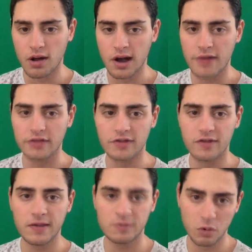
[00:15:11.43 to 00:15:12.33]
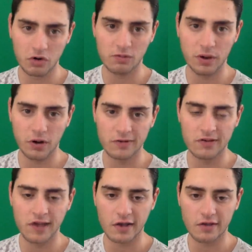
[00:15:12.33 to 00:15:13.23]
I think this team's more experienced
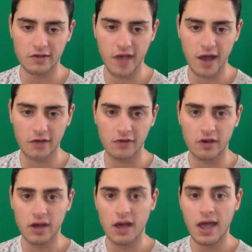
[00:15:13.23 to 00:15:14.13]
than Texas Tech's,